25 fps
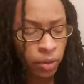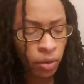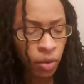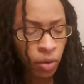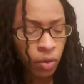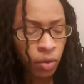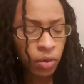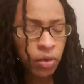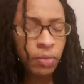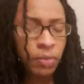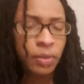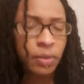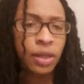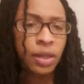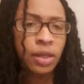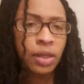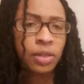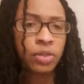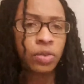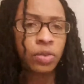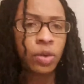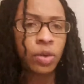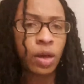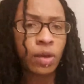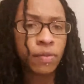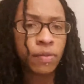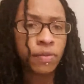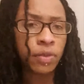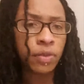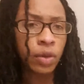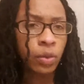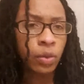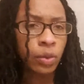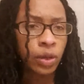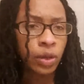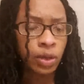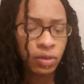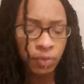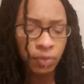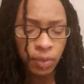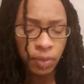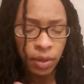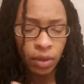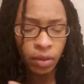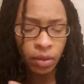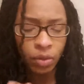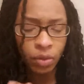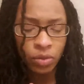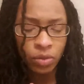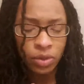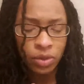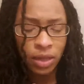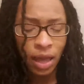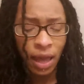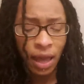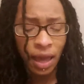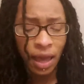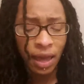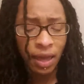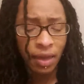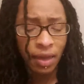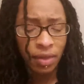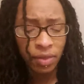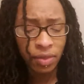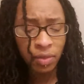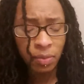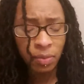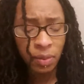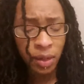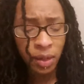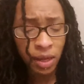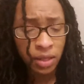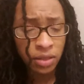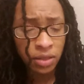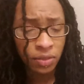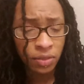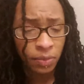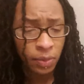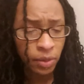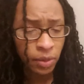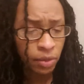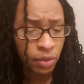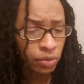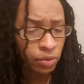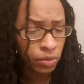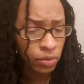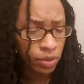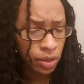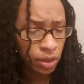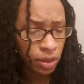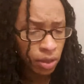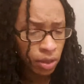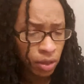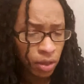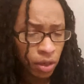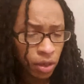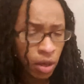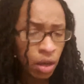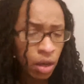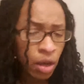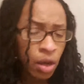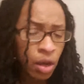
only because you have the Queen of Pentacles and the Page of Pentacles here.